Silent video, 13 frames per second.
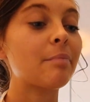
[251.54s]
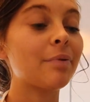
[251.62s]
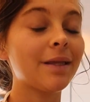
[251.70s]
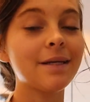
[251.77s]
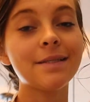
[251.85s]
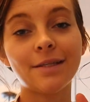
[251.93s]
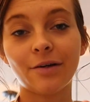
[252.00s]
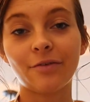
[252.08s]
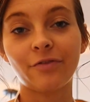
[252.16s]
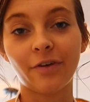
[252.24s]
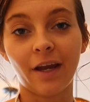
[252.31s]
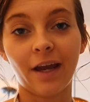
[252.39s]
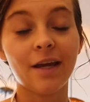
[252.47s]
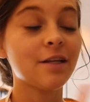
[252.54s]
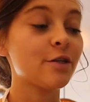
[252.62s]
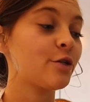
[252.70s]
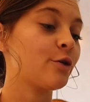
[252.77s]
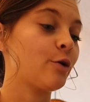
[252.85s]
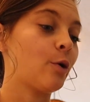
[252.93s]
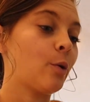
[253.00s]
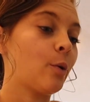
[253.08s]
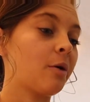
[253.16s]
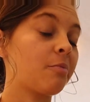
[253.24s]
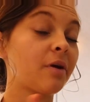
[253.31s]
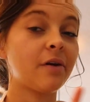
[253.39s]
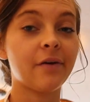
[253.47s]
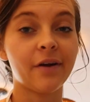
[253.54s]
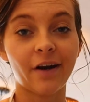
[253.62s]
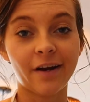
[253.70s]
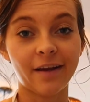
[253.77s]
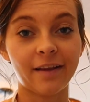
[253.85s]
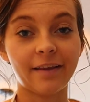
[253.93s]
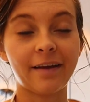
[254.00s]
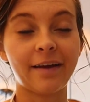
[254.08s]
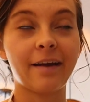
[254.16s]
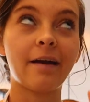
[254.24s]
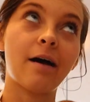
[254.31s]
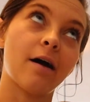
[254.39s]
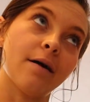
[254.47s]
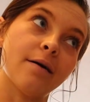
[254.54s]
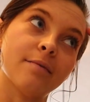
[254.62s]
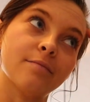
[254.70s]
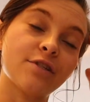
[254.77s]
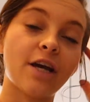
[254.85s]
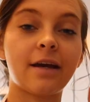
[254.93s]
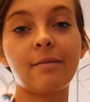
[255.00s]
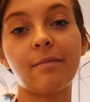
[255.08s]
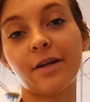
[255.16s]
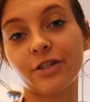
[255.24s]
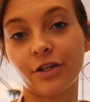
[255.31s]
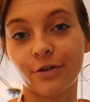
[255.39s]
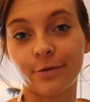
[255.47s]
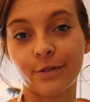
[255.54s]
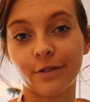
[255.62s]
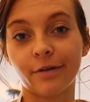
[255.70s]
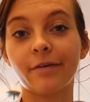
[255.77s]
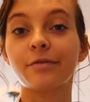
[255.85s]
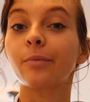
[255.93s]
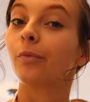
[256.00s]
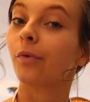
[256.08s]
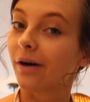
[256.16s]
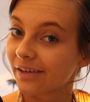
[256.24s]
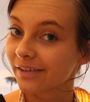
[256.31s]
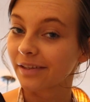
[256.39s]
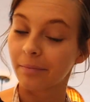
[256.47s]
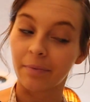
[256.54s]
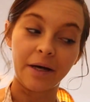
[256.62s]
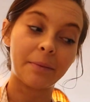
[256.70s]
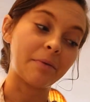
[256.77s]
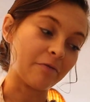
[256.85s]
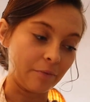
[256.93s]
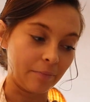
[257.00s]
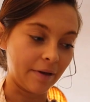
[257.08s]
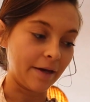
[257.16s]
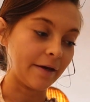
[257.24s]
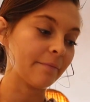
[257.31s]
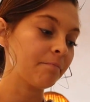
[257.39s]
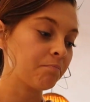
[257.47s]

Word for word: please don't forget to periodically um, check and make sure you still have some water in the bottom of your pan.